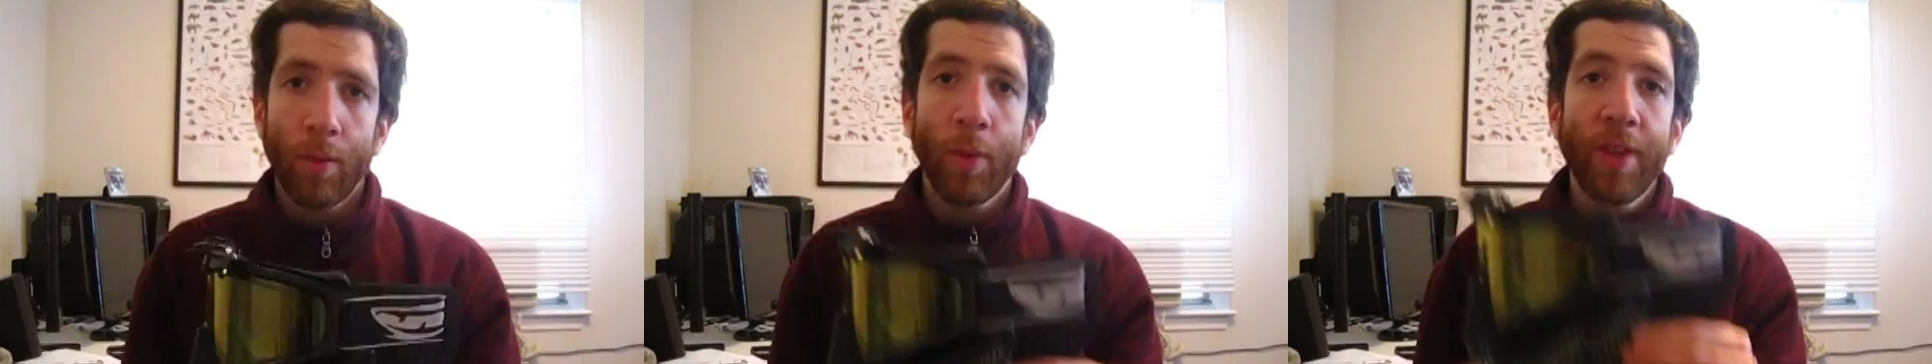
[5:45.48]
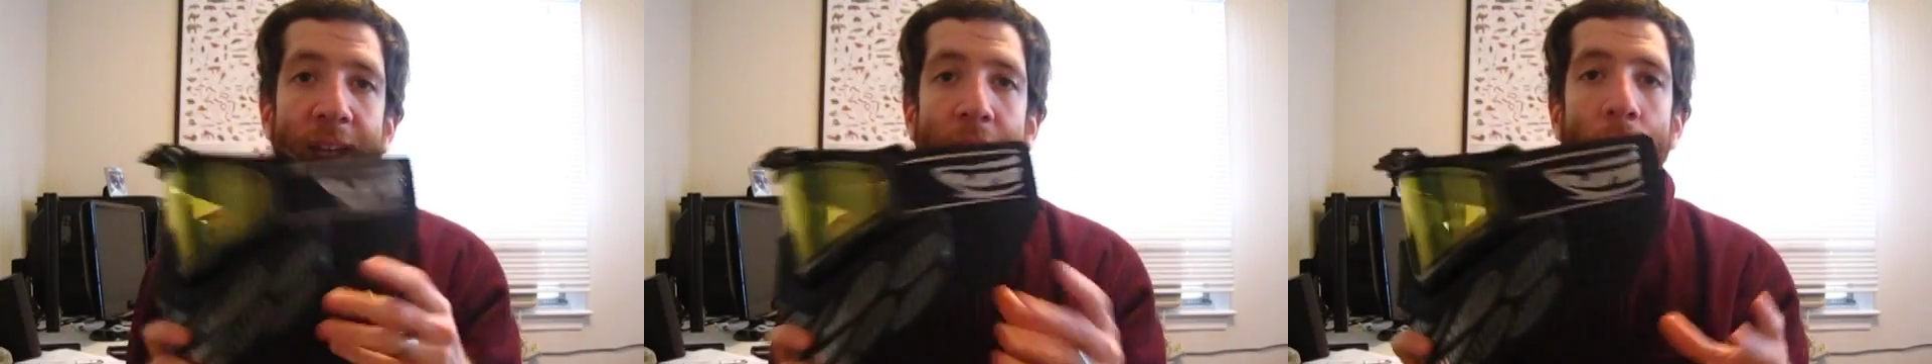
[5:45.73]

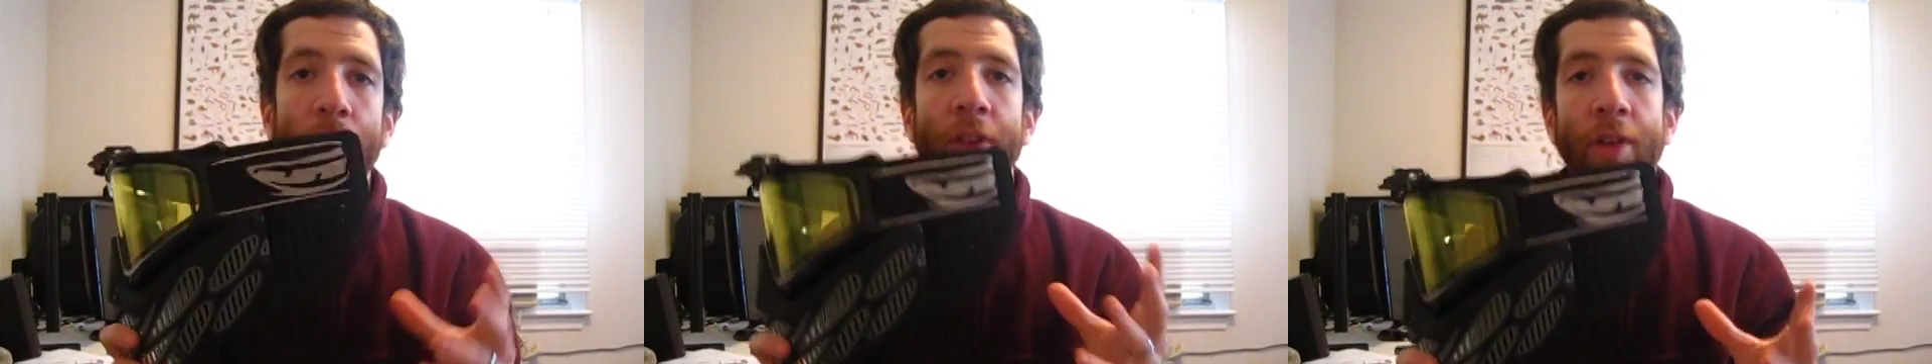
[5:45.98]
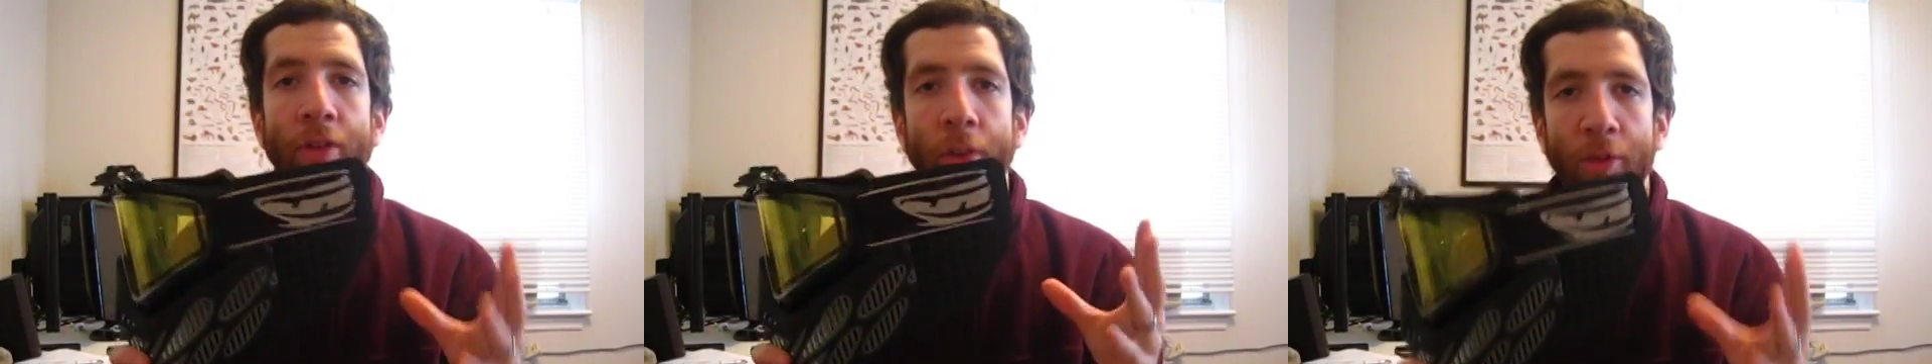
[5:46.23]
With ears
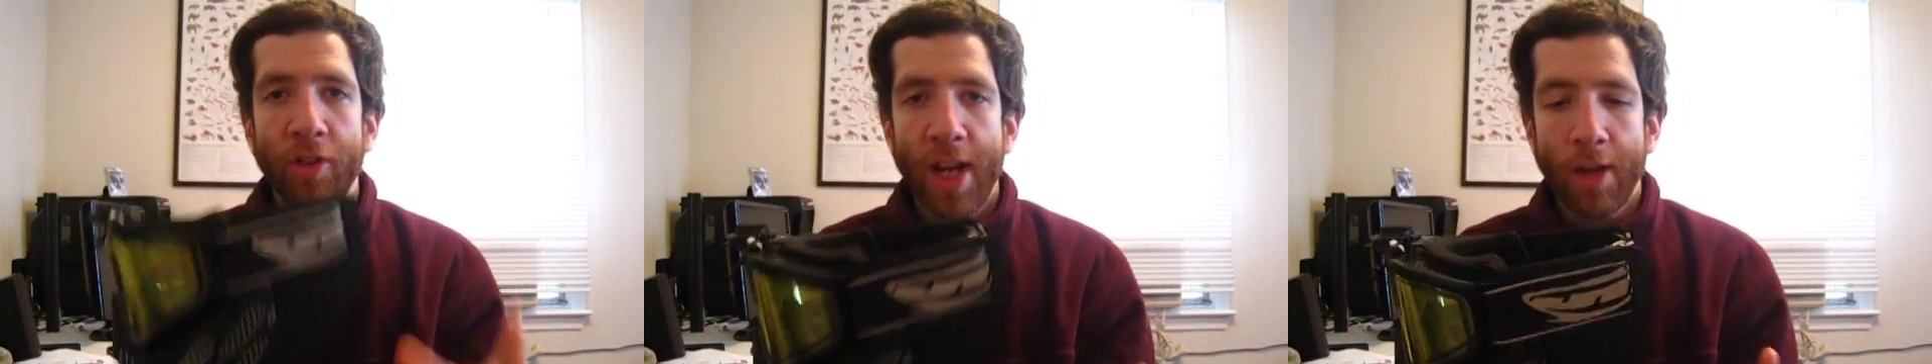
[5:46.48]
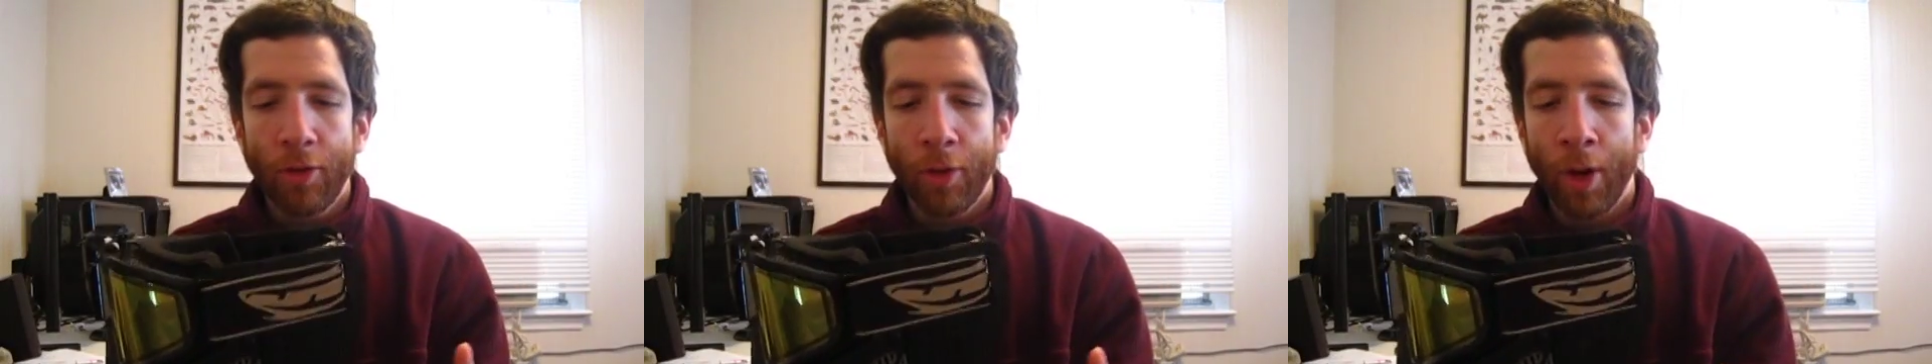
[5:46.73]
this
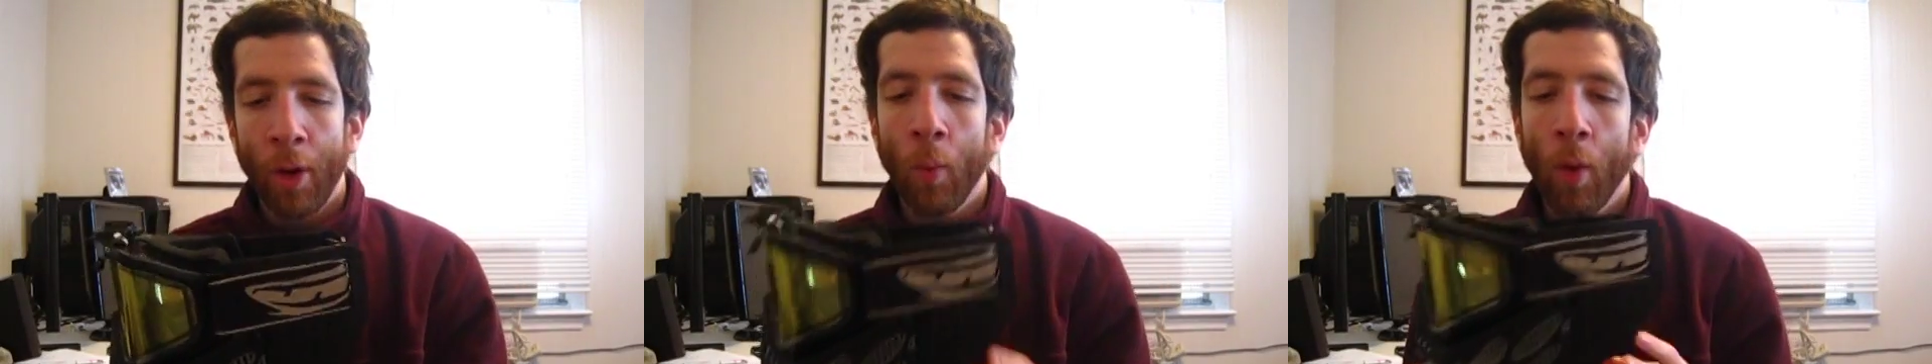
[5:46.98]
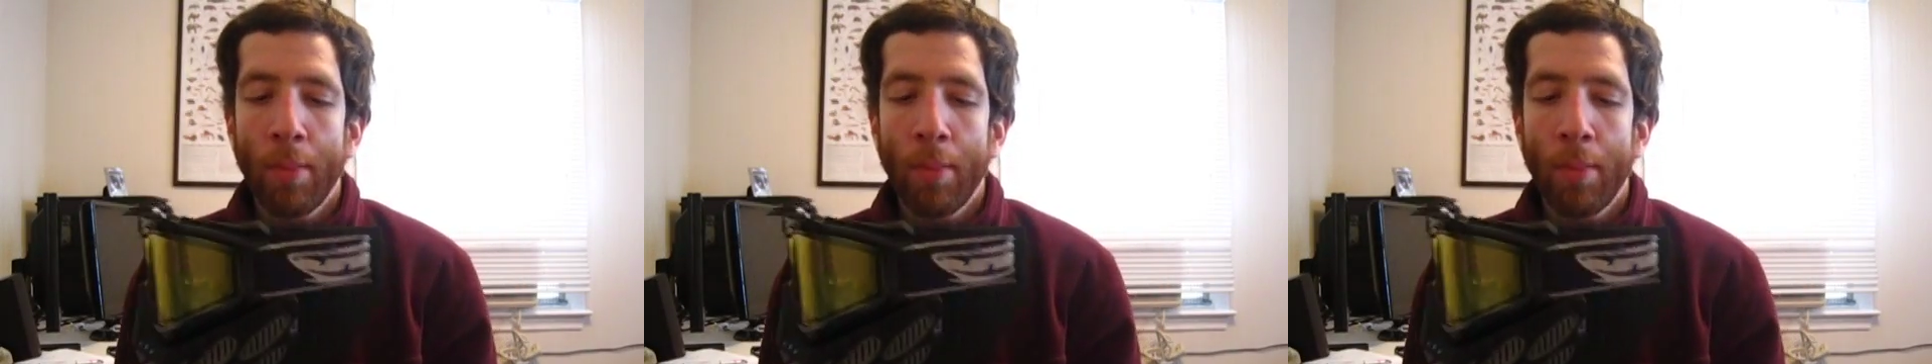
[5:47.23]
substantial though,